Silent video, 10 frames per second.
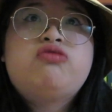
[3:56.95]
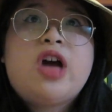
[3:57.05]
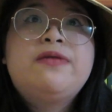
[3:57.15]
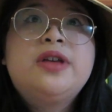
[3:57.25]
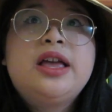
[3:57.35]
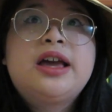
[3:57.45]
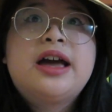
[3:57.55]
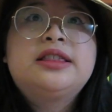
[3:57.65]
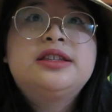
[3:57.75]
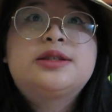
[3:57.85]
I feel like
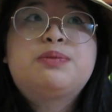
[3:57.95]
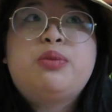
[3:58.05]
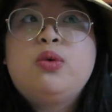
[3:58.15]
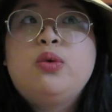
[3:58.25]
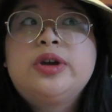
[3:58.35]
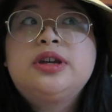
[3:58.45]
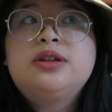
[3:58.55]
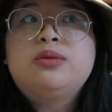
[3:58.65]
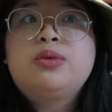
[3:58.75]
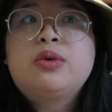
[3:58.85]
at this
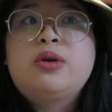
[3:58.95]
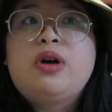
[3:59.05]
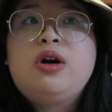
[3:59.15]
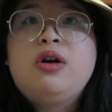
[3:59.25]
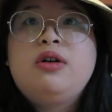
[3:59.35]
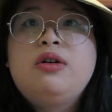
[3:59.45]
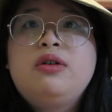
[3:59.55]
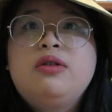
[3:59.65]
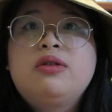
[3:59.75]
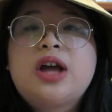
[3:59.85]
point, we're all